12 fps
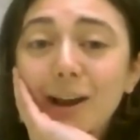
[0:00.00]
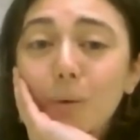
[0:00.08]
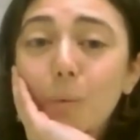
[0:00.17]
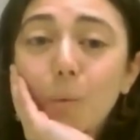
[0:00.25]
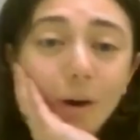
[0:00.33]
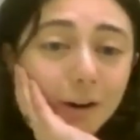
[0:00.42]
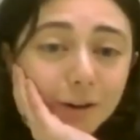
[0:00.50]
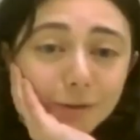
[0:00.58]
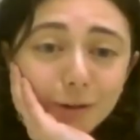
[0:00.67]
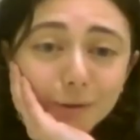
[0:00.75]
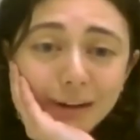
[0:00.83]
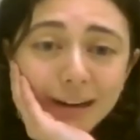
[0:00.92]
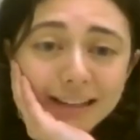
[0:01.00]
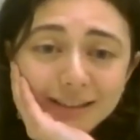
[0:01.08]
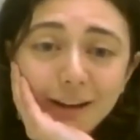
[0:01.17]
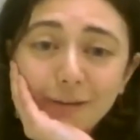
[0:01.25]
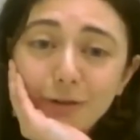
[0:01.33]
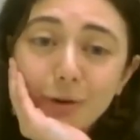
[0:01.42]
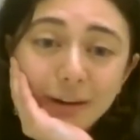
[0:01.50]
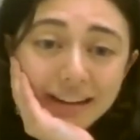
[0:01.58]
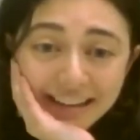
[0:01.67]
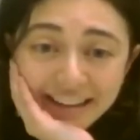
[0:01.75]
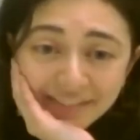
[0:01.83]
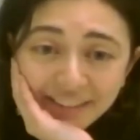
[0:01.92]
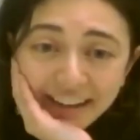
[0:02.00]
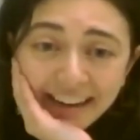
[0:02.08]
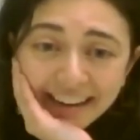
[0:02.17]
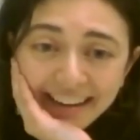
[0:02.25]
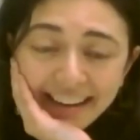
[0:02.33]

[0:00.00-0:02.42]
wonderful rest of your evening.